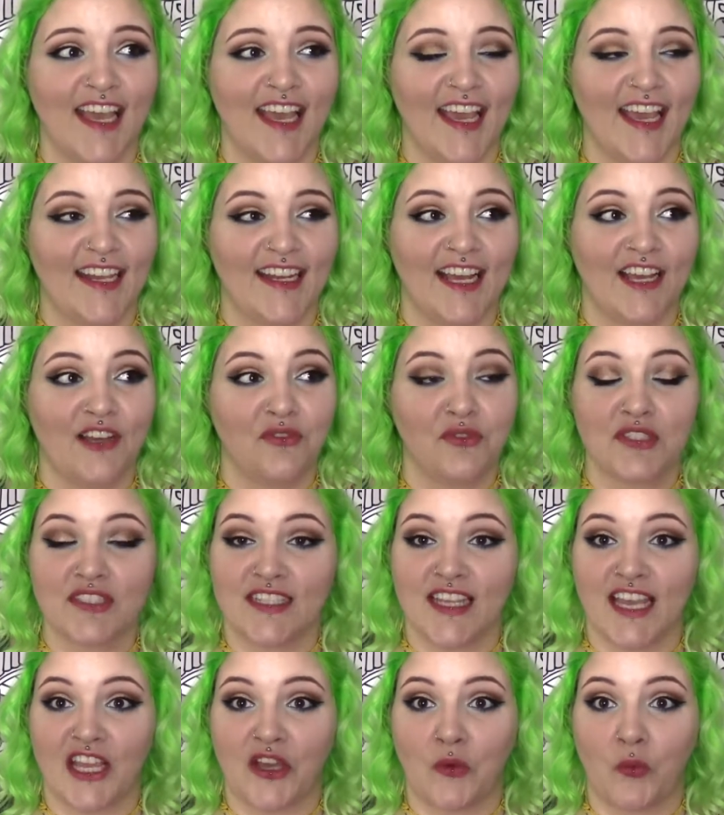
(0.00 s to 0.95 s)
And I
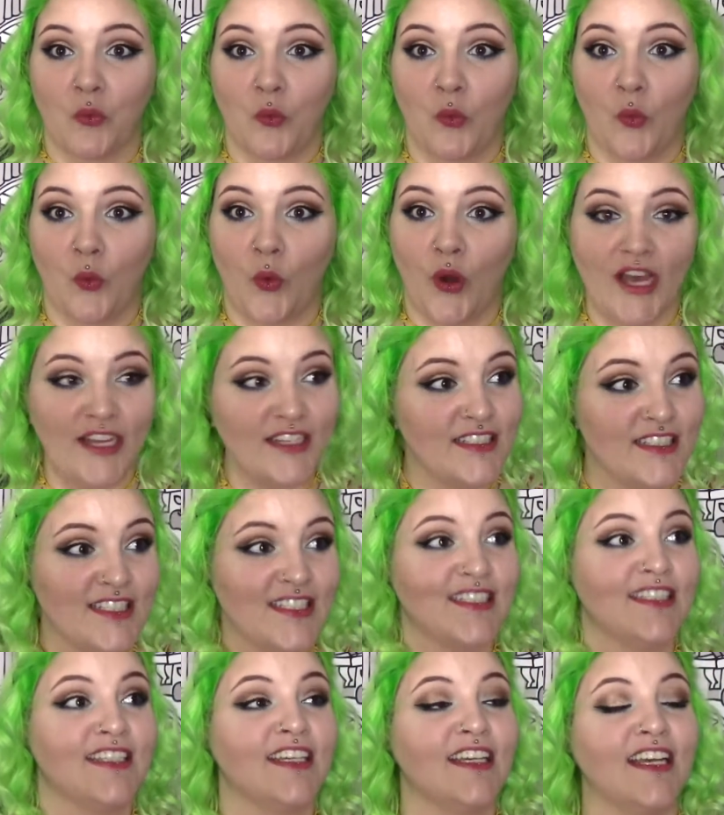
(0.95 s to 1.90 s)
was like,
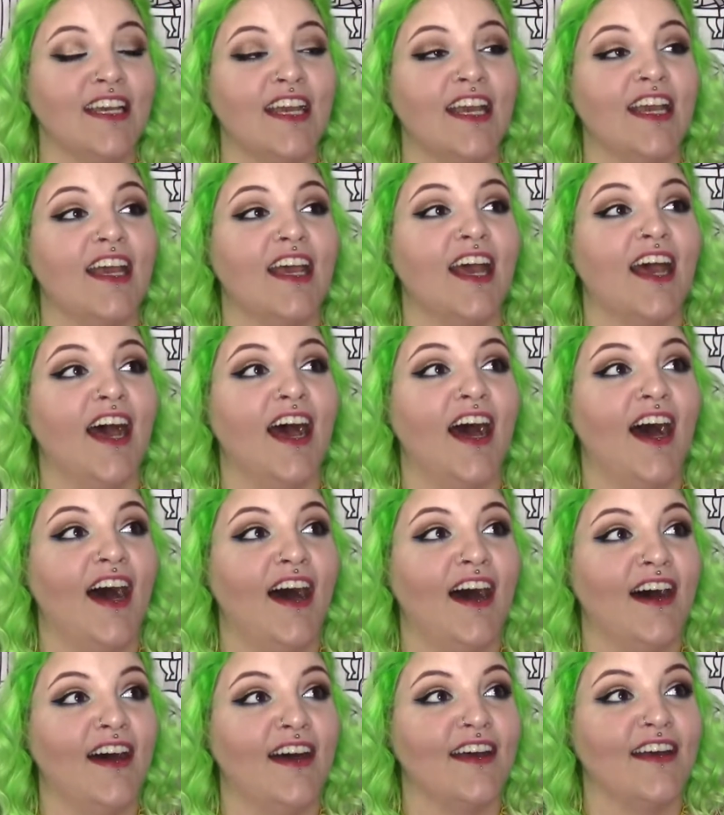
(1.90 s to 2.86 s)
what?
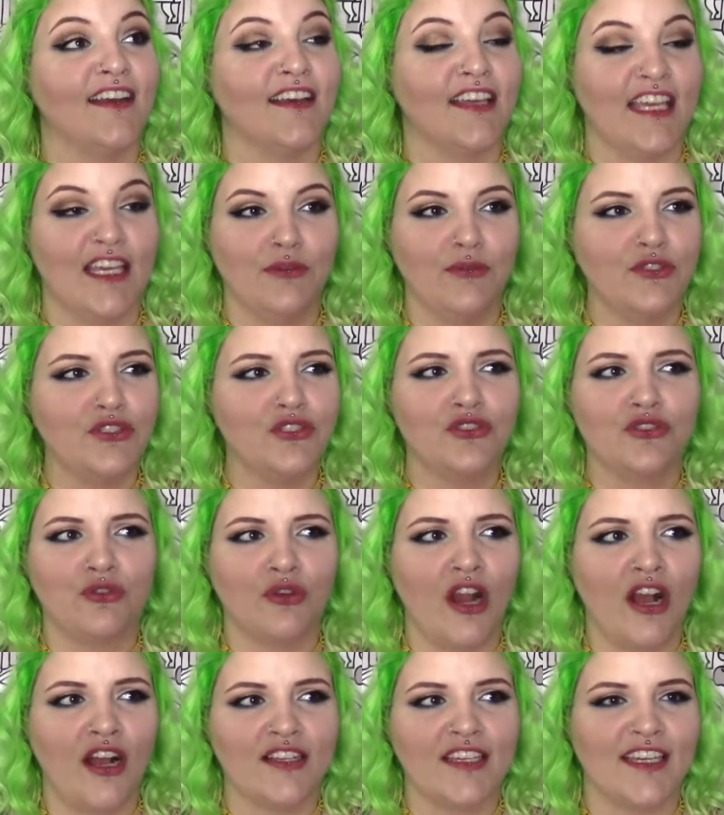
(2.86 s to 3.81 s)
He was
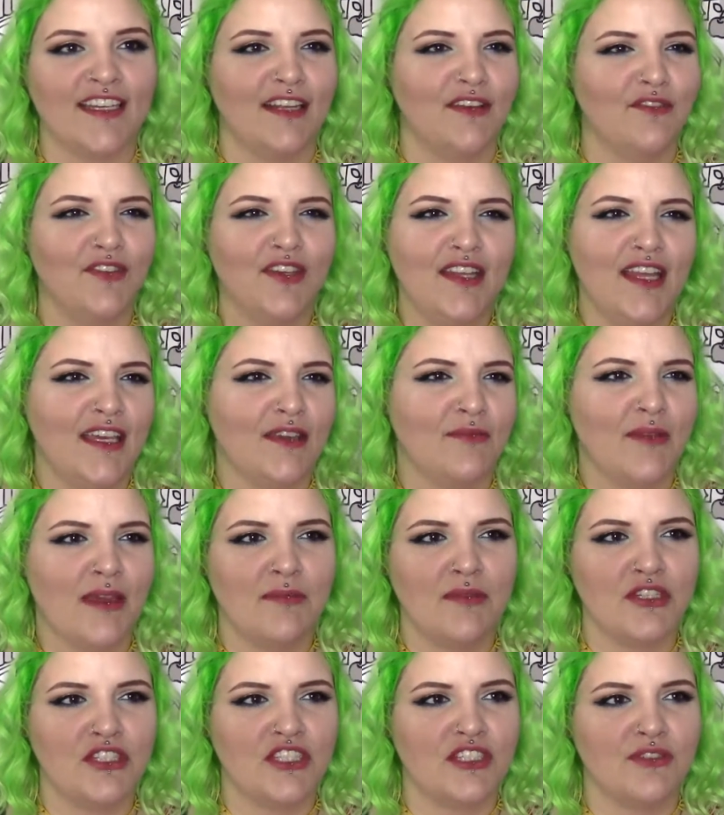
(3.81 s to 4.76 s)
drunk, and I feel like
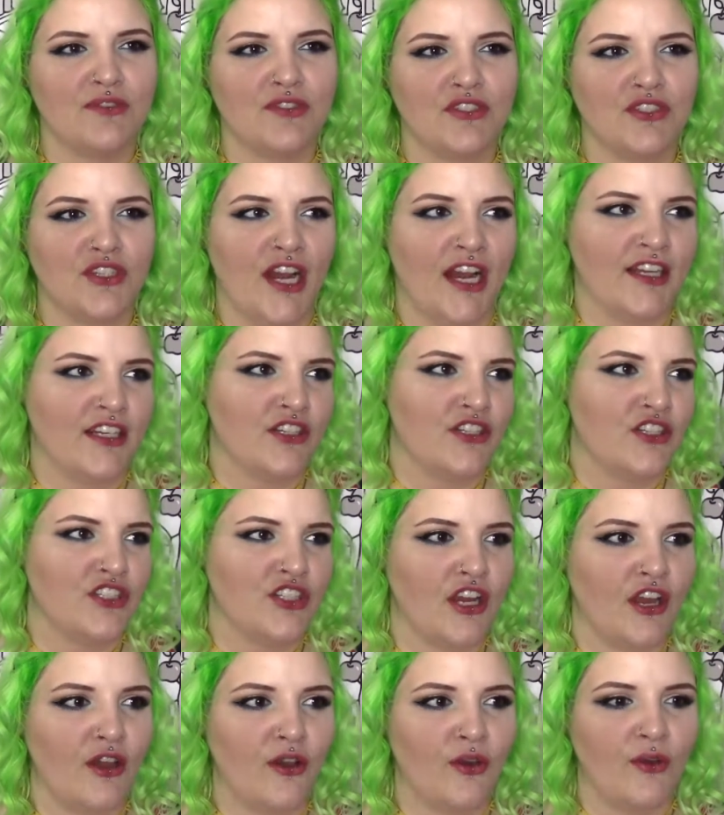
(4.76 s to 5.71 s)
maybe she was trying to
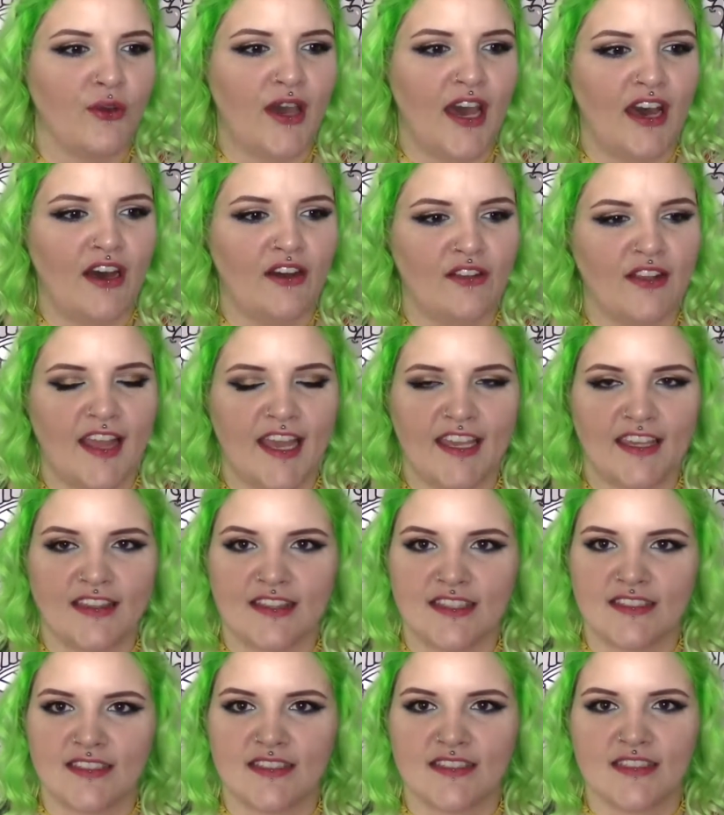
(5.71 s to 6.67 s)
show how like
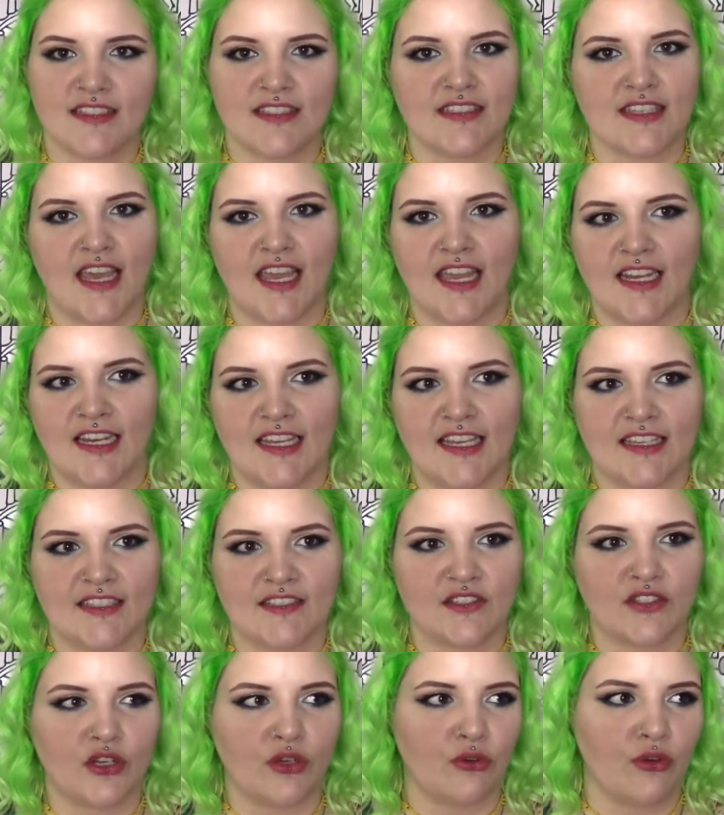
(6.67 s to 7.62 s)
this society
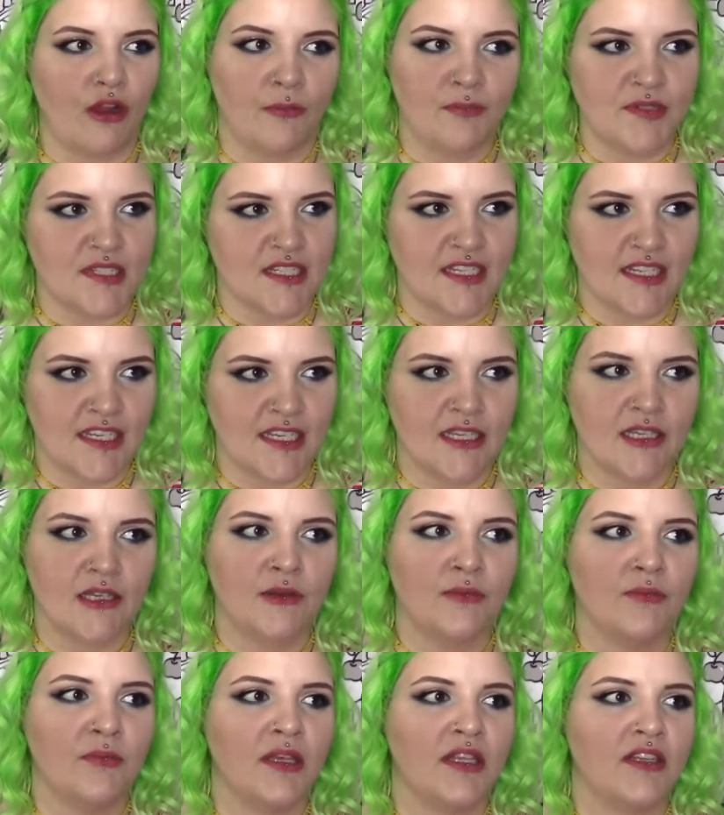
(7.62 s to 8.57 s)
has corrupted
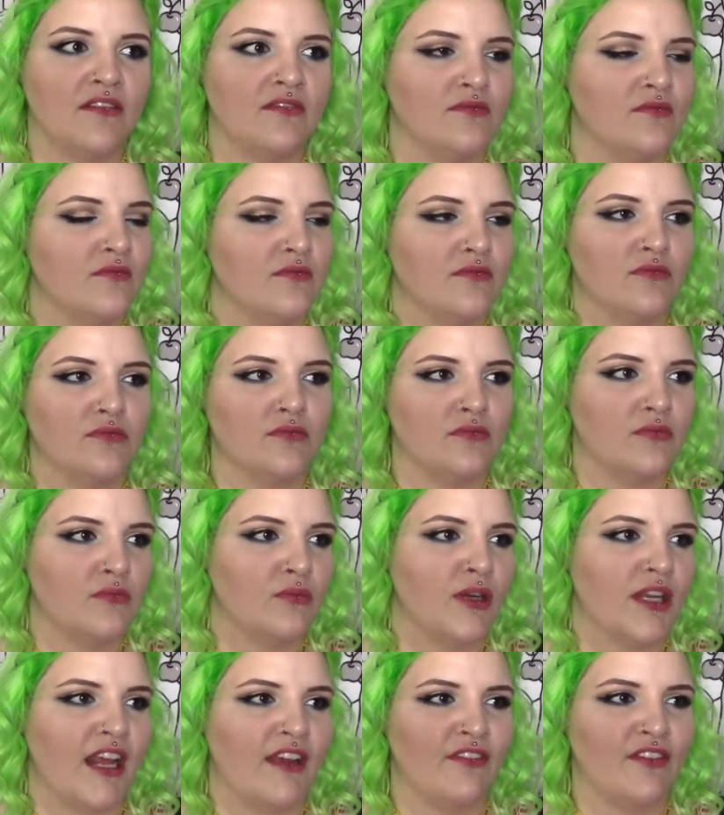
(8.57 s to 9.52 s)
him and
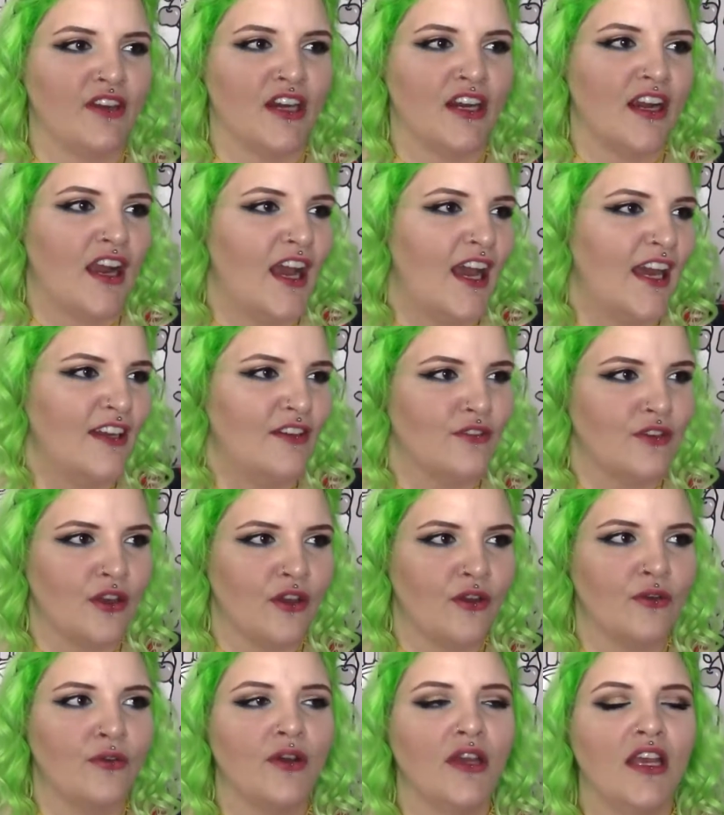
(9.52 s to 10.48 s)
whatever, I don't
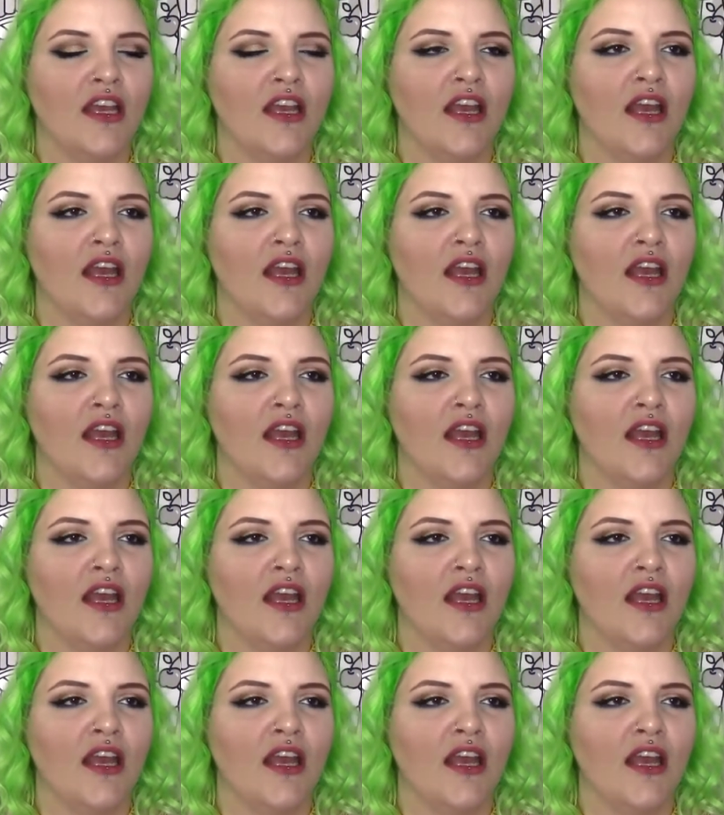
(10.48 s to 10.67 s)
know.